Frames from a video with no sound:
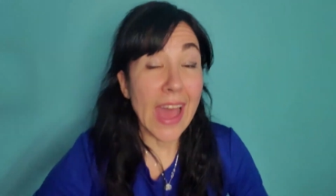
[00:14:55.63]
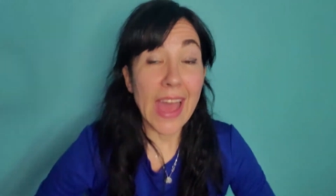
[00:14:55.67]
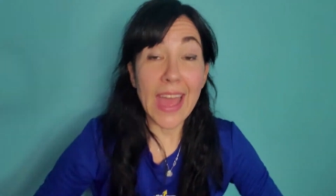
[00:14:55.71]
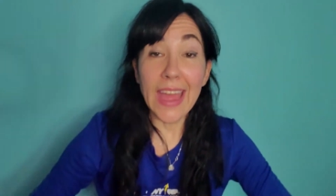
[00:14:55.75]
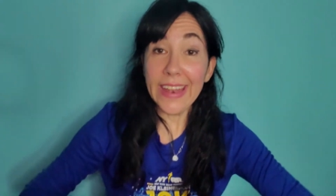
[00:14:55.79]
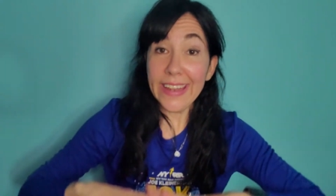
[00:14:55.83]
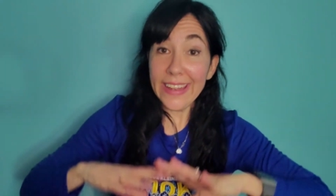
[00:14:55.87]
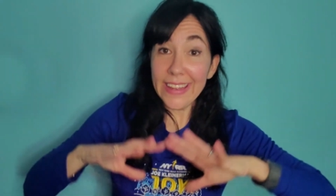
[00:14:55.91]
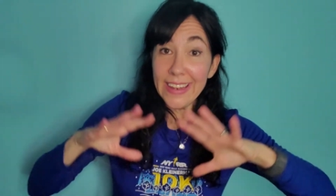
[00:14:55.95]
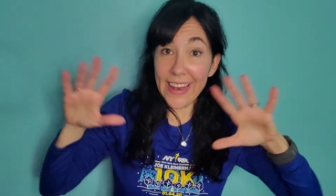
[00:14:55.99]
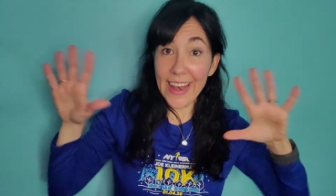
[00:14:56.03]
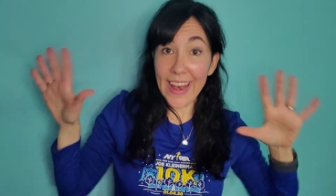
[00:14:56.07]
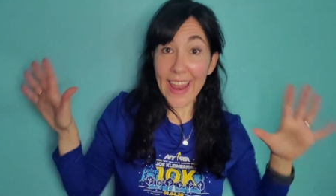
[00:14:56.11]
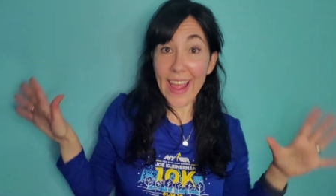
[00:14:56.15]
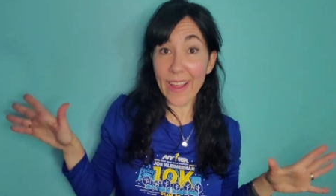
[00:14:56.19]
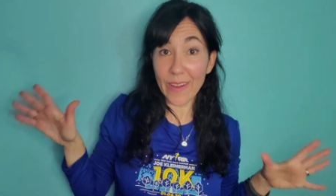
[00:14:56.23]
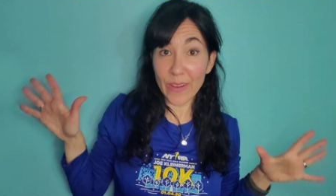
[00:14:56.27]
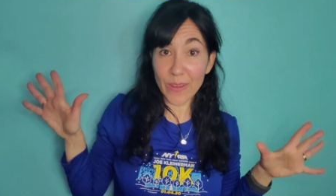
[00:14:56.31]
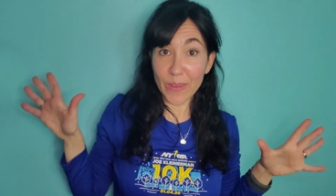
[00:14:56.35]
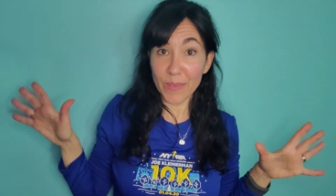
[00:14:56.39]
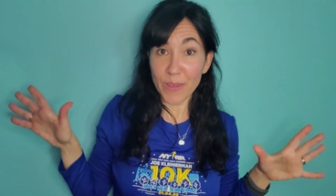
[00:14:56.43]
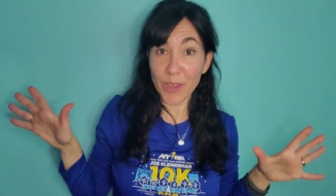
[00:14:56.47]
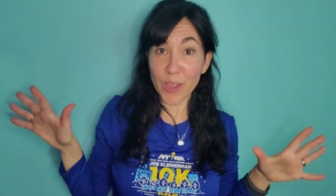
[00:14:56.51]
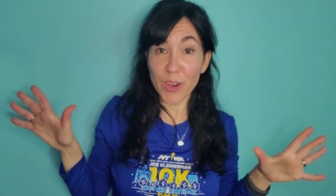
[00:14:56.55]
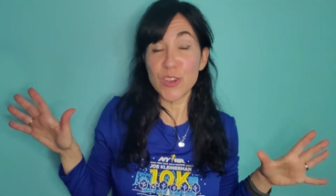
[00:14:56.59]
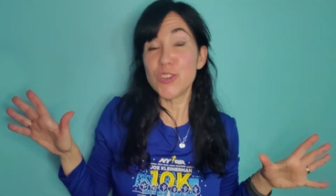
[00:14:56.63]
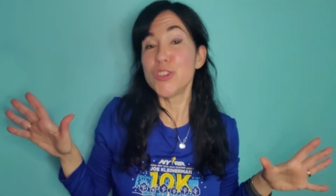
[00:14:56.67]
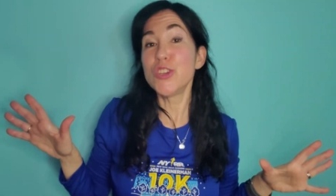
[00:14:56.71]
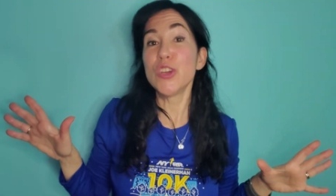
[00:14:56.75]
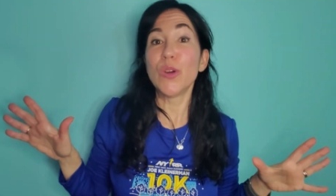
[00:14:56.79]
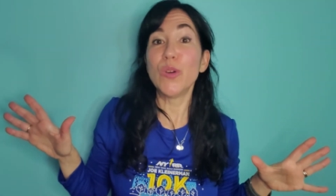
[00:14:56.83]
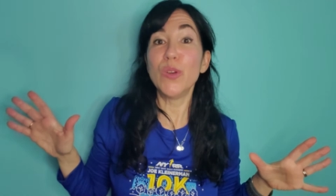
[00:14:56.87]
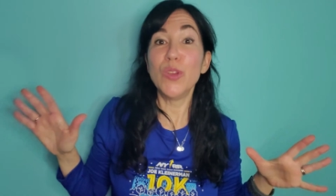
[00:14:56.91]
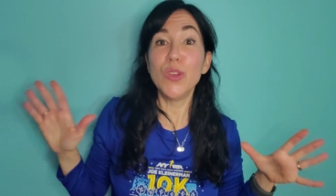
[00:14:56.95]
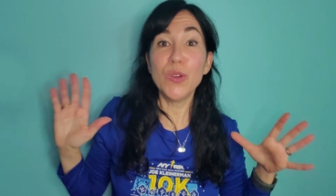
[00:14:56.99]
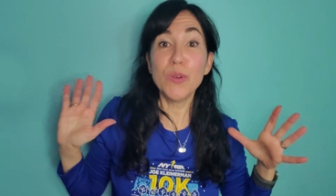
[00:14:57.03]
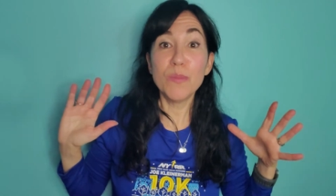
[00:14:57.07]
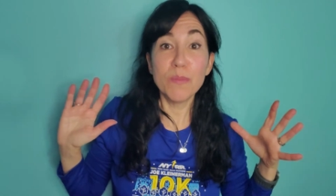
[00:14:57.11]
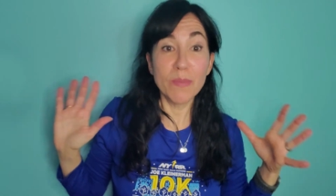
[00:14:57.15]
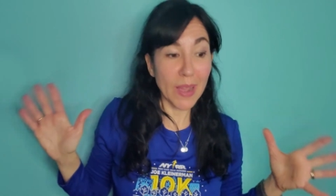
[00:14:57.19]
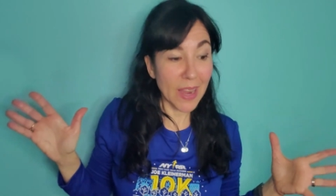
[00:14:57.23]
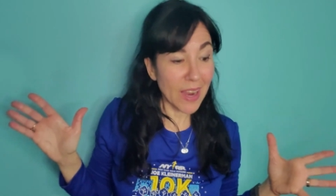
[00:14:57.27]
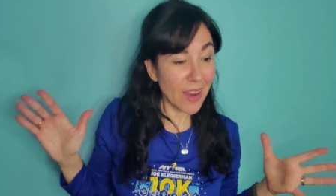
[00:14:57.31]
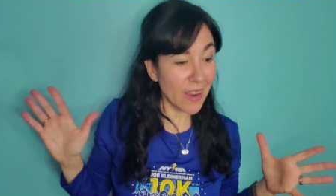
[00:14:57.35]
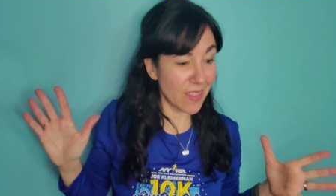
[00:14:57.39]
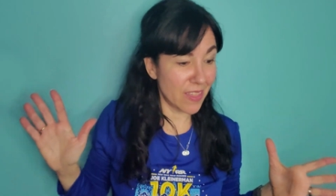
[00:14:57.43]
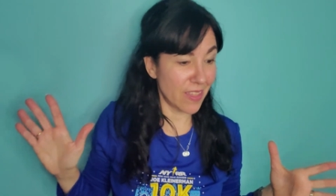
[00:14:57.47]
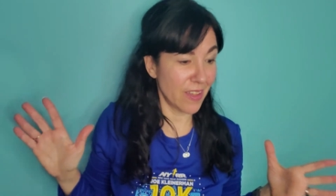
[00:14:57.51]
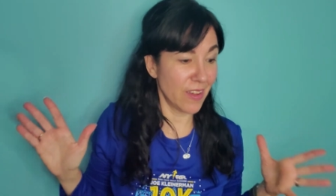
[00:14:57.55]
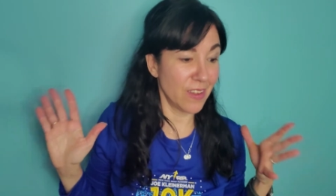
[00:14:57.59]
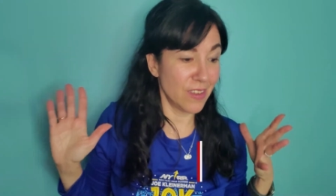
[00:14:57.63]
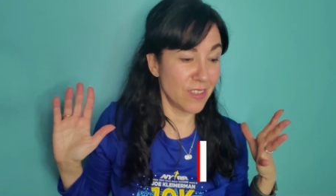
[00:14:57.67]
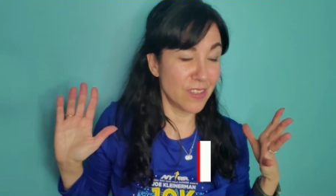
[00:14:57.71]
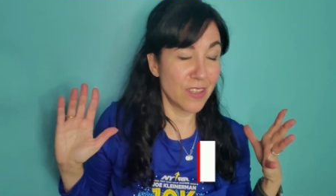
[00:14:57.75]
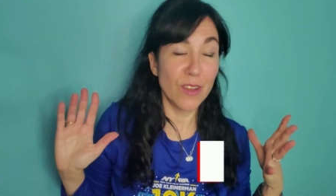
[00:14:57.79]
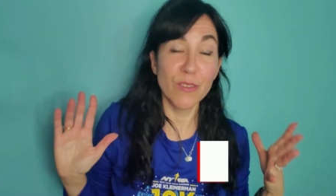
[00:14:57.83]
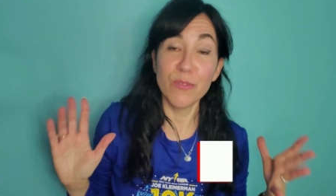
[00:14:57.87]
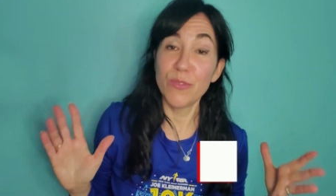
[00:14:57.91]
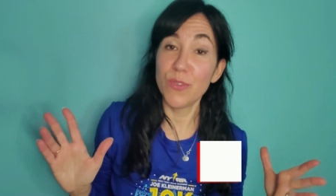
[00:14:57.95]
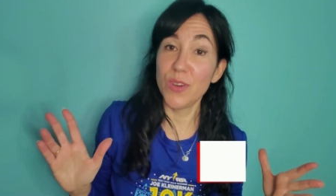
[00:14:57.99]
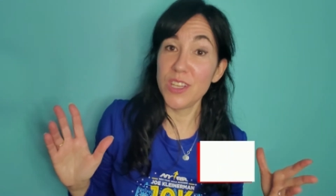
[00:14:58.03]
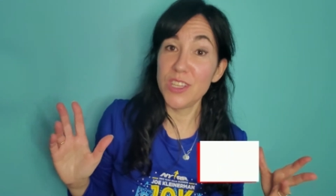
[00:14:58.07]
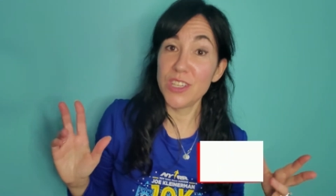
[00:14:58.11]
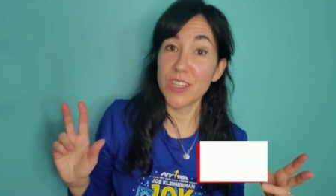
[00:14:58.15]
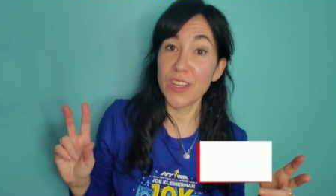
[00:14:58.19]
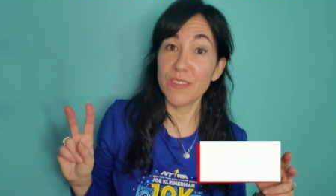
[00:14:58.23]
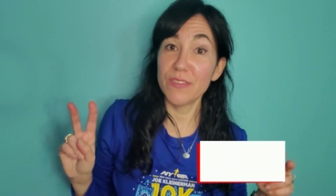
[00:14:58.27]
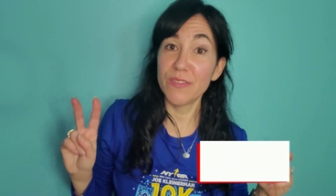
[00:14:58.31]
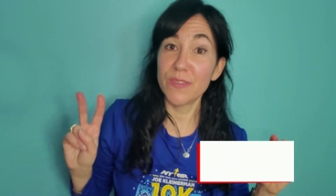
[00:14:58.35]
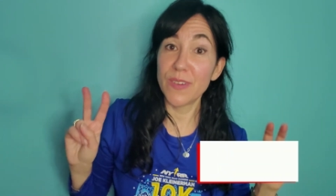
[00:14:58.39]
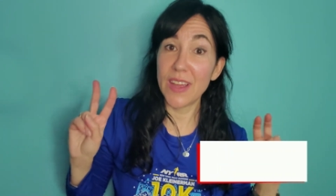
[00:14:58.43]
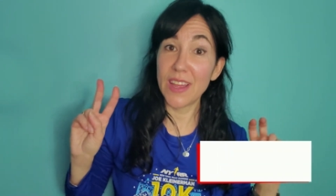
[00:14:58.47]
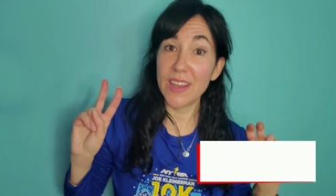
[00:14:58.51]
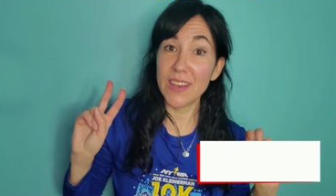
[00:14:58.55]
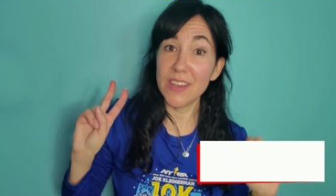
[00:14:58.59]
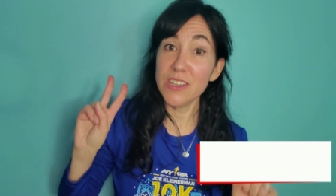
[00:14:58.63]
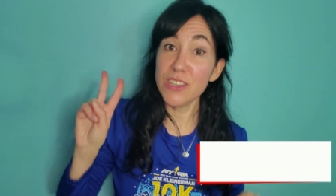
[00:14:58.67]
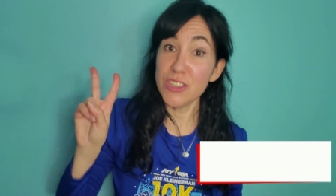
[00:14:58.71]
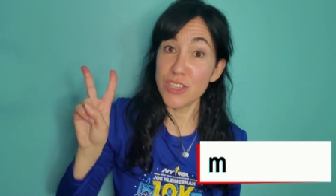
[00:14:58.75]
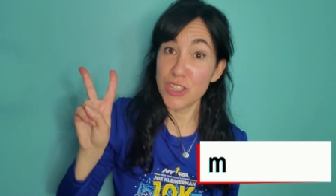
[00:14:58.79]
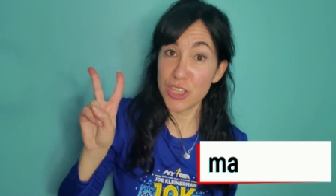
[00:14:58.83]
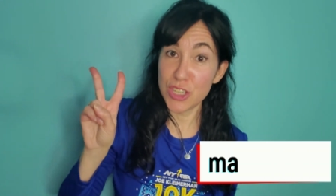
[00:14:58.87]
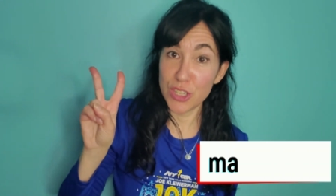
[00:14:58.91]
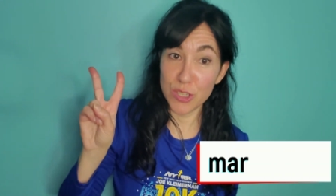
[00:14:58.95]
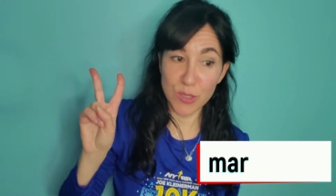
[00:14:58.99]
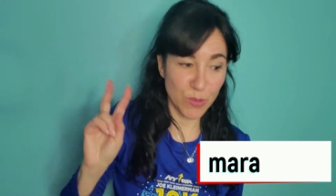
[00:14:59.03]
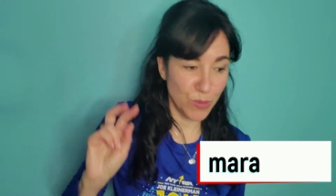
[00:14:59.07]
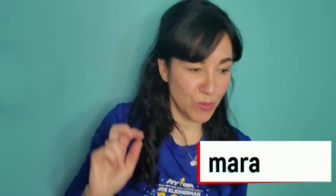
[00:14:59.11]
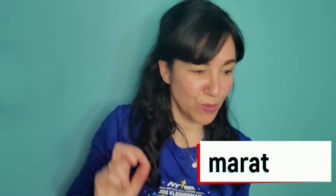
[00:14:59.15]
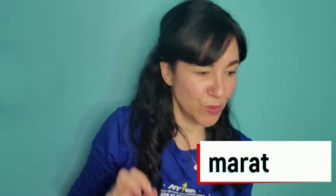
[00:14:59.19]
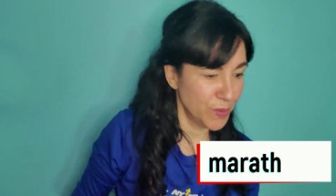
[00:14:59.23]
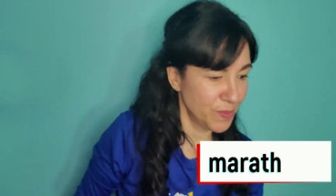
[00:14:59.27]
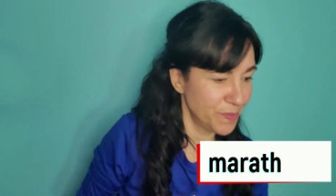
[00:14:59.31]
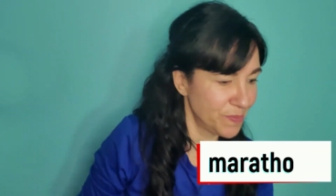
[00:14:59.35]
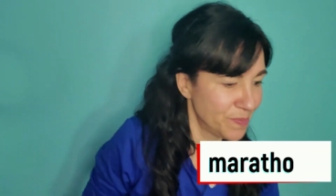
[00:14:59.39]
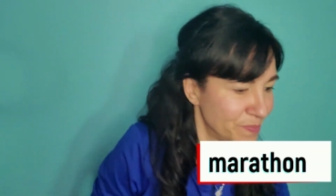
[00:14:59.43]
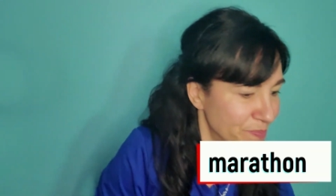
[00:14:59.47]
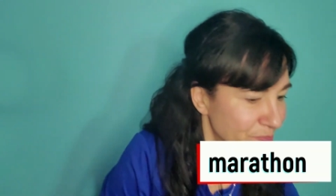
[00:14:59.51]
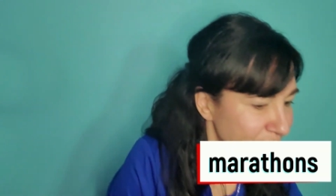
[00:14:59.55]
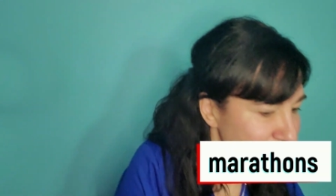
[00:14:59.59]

And now I'm gonna show you marathons, of which I've run two.